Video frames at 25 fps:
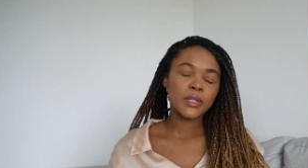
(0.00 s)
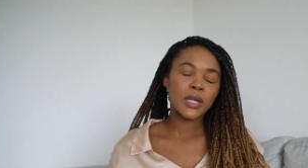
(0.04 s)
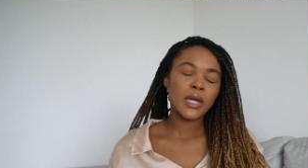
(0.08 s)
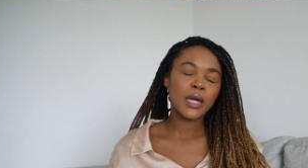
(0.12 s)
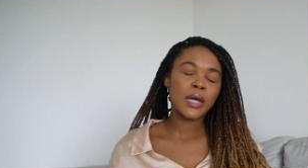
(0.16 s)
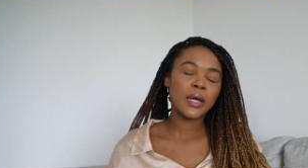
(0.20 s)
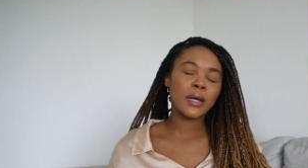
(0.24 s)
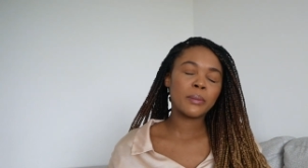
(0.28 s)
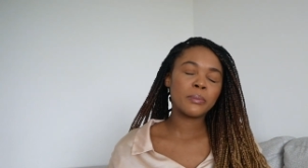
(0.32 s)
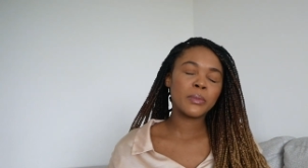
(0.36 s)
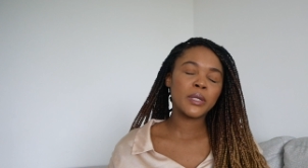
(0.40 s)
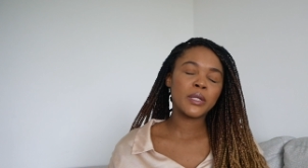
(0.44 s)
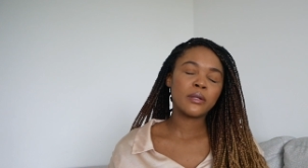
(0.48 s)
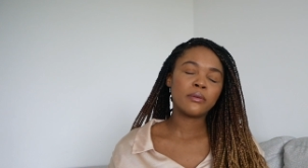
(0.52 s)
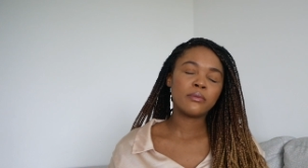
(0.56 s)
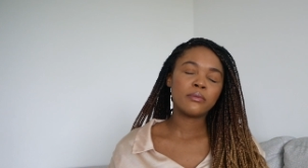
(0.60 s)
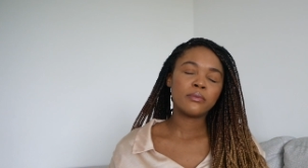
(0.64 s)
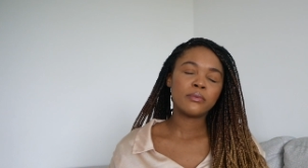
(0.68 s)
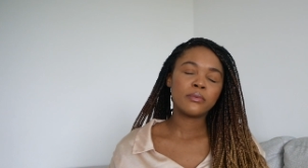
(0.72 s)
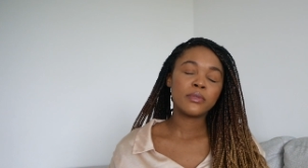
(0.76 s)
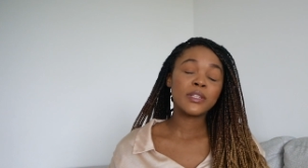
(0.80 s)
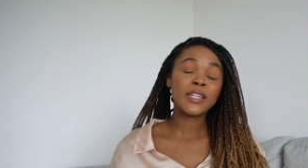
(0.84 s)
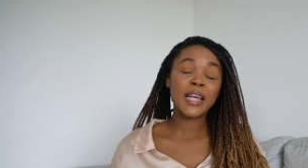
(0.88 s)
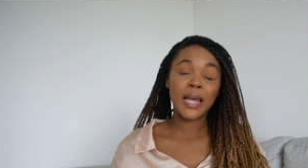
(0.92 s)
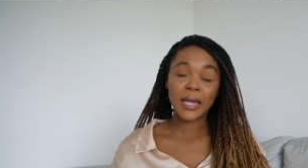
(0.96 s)
I mean,
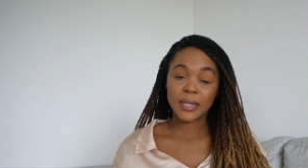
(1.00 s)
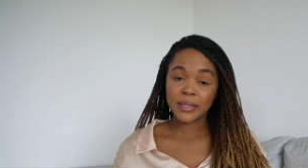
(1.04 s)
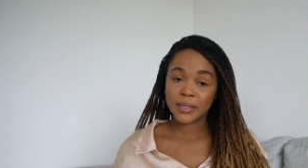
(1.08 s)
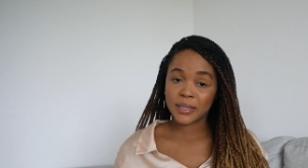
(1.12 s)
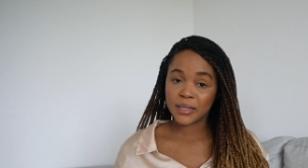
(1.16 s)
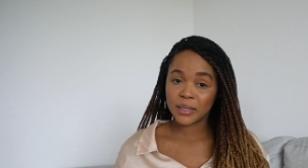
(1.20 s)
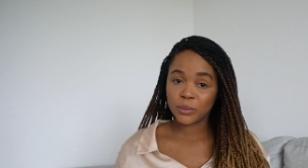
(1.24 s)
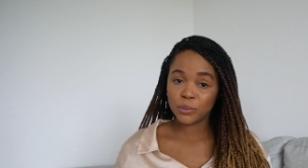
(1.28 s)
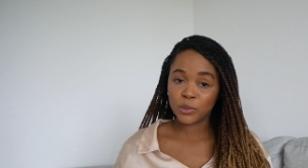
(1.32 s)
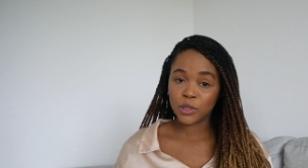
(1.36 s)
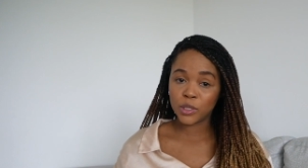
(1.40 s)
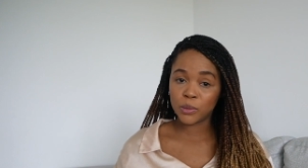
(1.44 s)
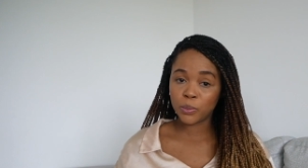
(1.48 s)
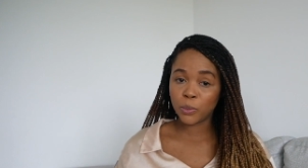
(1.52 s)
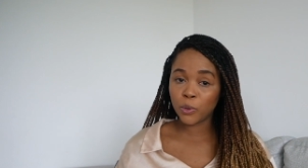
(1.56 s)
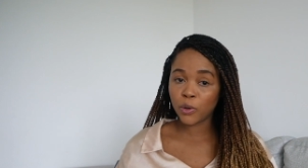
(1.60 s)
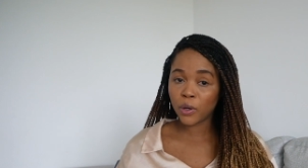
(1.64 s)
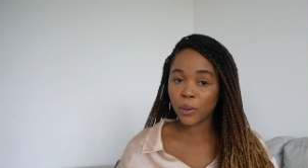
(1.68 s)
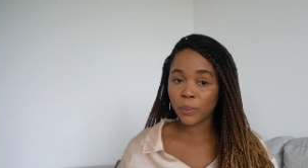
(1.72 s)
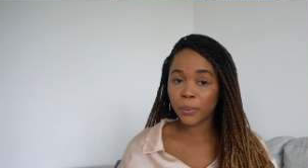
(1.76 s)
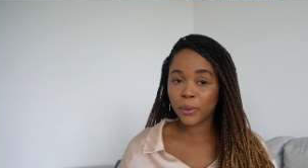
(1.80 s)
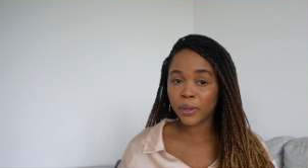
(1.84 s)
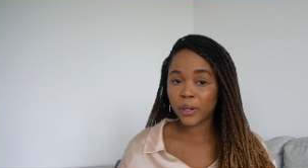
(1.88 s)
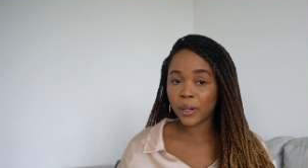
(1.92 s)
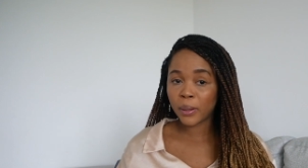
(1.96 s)
yes, we spoke
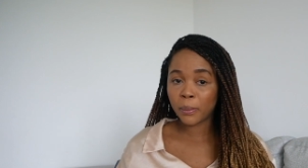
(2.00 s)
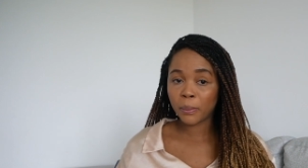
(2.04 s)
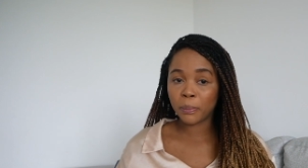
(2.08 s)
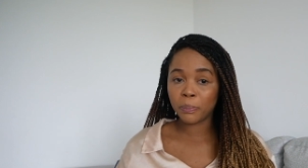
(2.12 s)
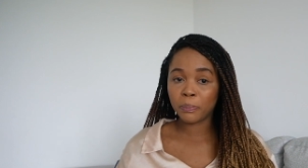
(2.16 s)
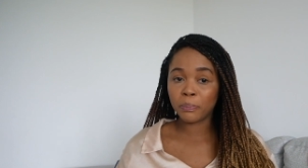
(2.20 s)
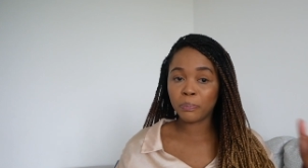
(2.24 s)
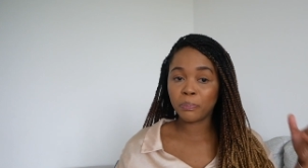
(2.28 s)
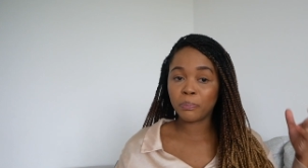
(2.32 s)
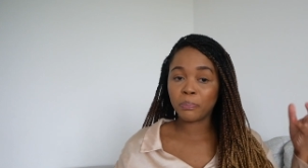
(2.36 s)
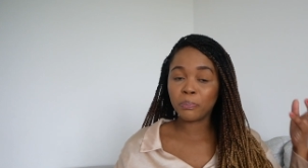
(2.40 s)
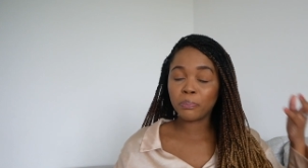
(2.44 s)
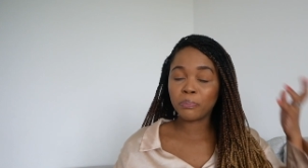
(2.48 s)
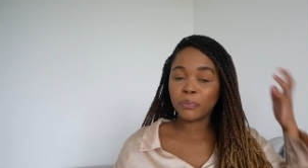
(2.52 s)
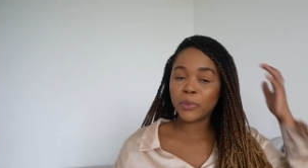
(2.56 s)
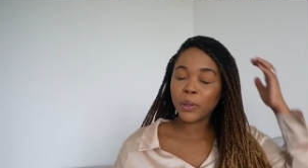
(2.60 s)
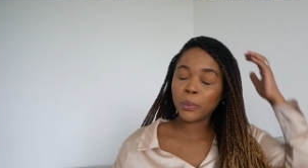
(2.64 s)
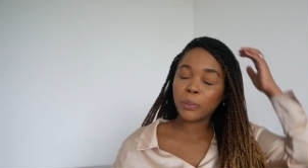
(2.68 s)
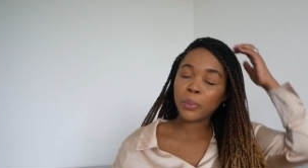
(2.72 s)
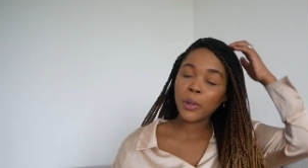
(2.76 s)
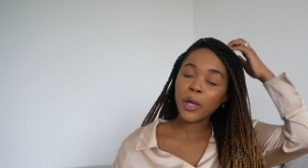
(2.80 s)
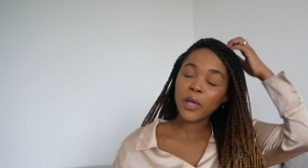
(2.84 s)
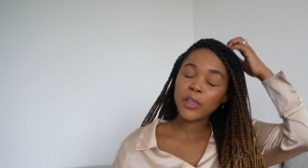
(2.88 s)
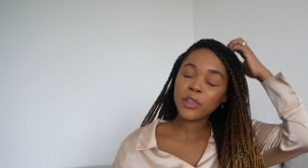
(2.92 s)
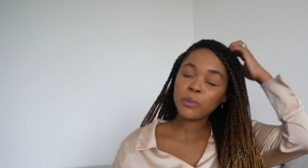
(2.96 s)
about a, the
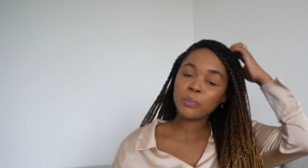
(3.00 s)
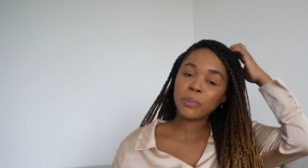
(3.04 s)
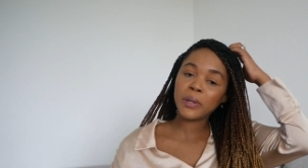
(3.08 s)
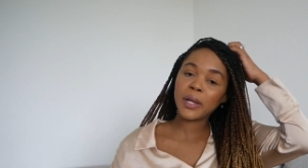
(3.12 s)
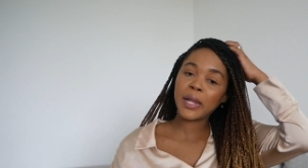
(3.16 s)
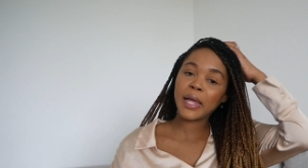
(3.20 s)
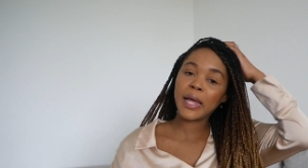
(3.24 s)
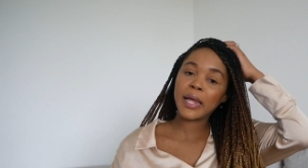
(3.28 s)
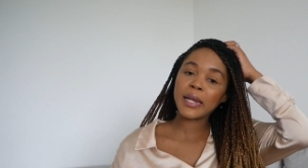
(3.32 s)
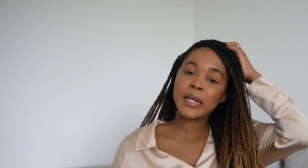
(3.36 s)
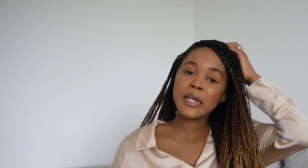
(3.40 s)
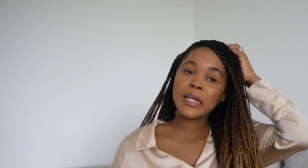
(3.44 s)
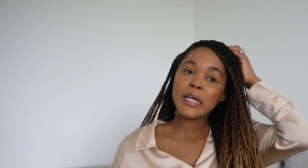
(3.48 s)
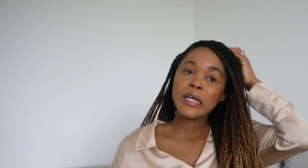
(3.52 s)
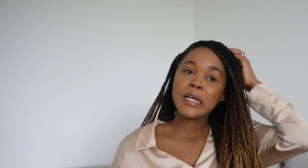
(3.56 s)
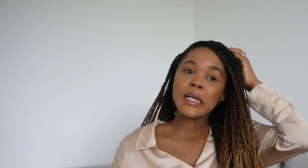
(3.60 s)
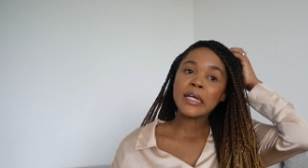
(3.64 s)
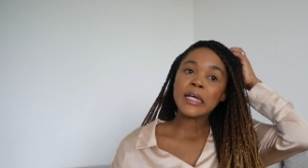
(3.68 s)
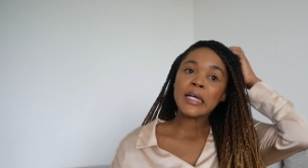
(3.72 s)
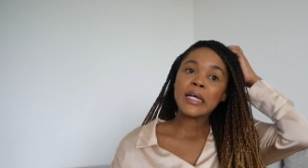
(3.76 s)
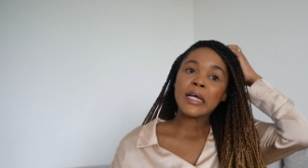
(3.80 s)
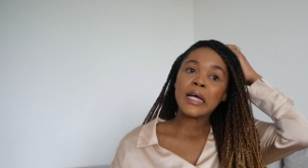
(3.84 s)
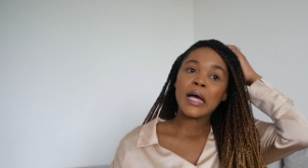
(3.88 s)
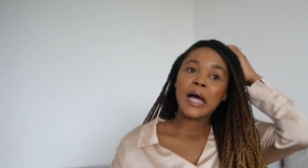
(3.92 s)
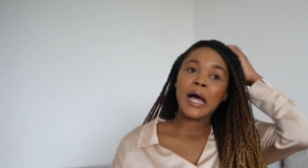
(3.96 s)
birth plan
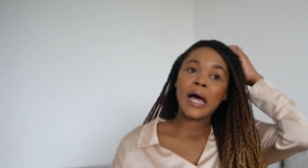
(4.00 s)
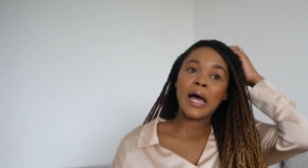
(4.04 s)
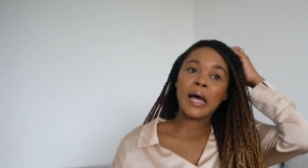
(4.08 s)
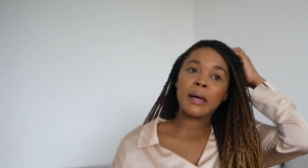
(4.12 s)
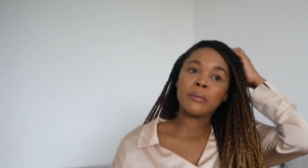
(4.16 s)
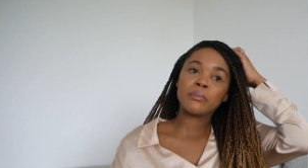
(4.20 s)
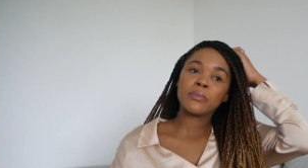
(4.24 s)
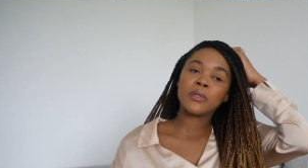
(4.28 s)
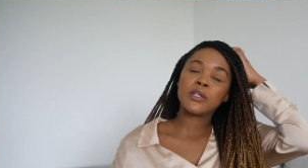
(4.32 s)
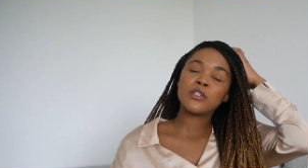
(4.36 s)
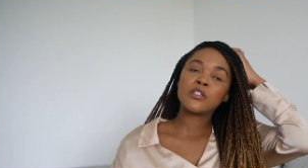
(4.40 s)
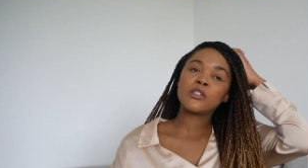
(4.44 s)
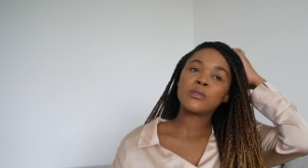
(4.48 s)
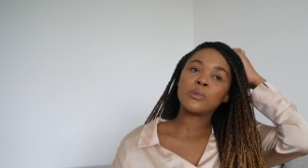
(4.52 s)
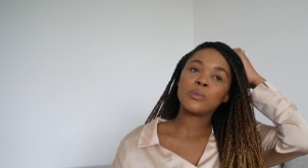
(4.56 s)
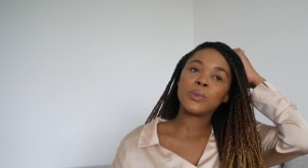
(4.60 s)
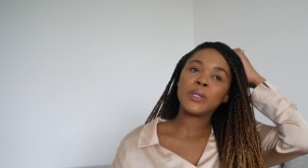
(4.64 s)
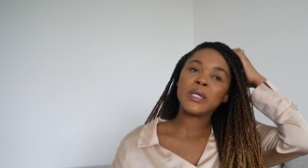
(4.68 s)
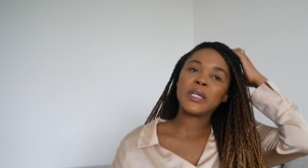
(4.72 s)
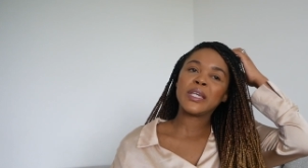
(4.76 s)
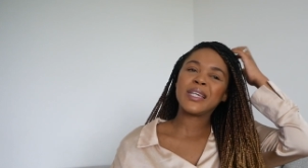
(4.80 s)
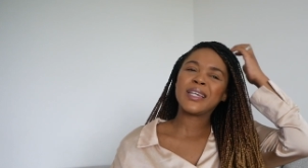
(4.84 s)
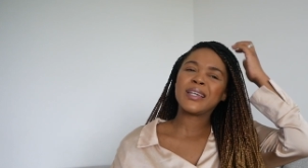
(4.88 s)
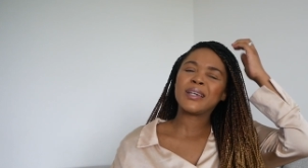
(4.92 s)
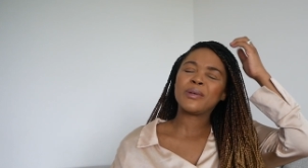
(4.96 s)
um, this
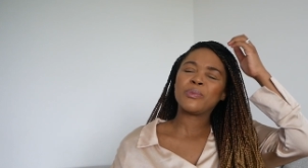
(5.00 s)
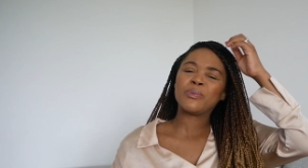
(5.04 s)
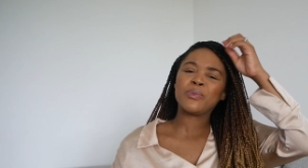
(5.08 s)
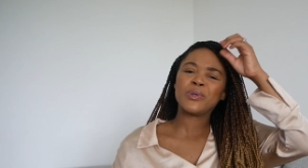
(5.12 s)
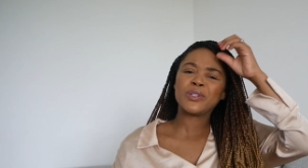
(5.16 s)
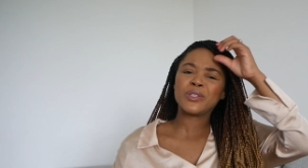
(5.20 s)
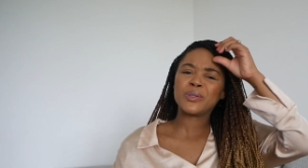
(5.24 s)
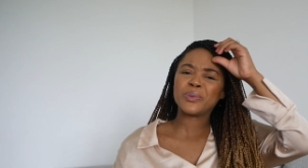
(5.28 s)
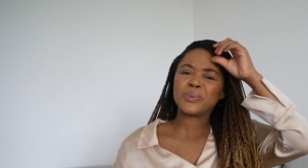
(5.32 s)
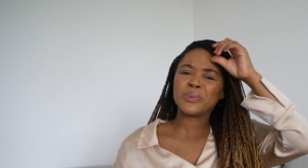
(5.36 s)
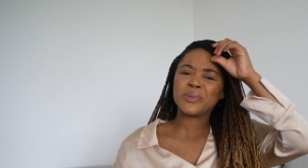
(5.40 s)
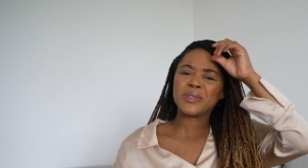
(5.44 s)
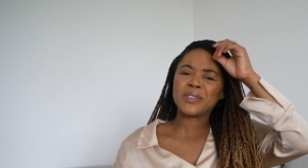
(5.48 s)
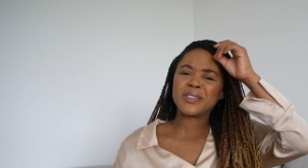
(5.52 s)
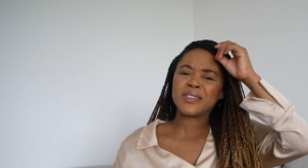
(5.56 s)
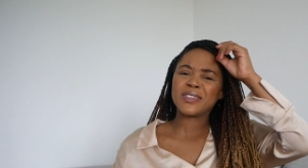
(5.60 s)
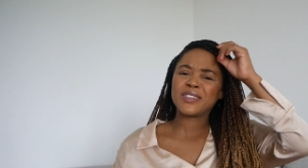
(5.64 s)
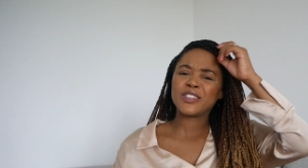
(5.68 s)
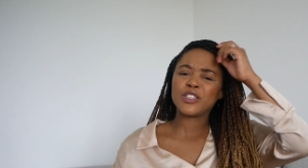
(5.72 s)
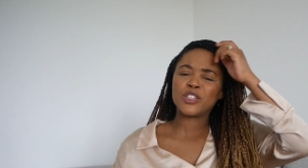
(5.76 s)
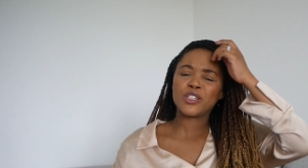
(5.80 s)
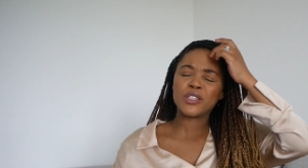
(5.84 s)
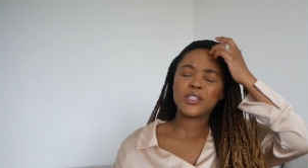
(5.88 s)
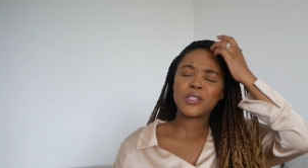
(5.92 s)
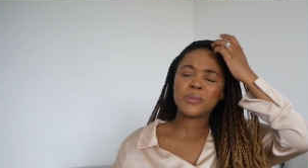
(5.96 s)
week, which
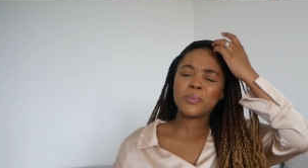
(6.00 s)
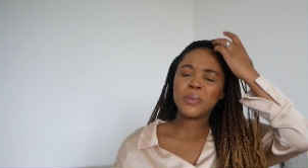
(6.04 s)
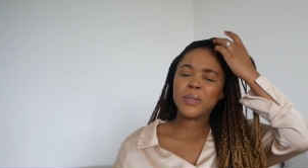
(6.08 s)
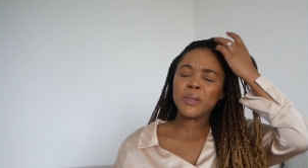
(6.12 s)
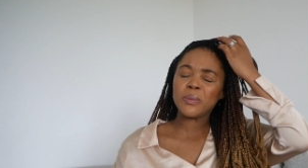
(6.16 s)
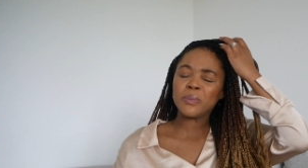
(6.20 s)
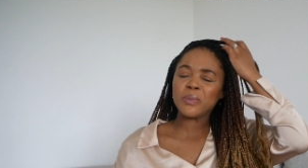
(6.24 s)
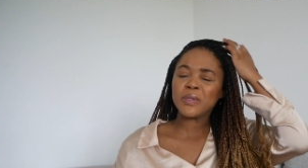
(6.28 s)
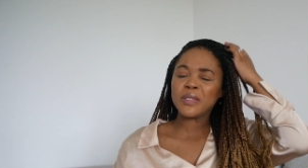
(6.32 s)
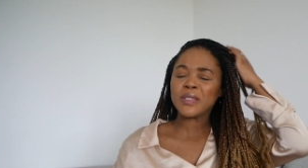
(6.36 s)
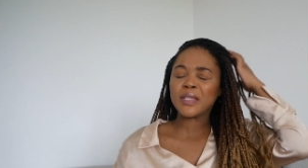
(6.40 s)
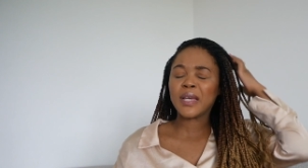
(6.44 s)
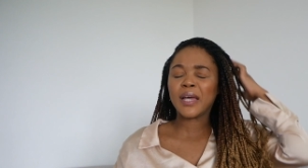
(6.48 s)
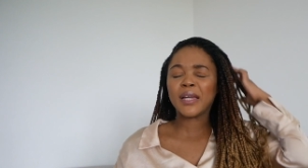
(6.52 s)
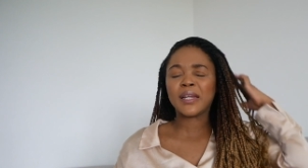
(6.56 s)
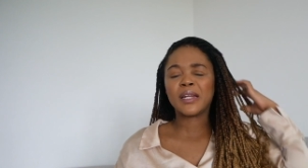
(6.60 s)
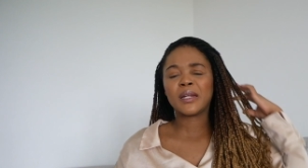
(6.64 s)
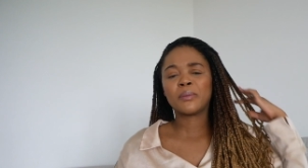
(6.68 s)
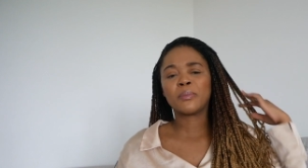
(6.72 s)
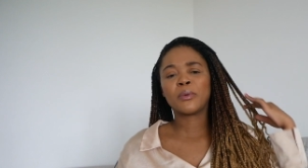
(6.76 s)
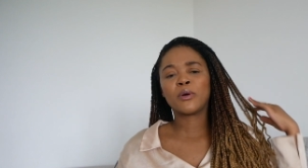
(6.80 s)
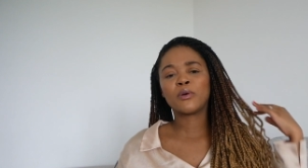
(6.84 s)
was, she just made me sign it.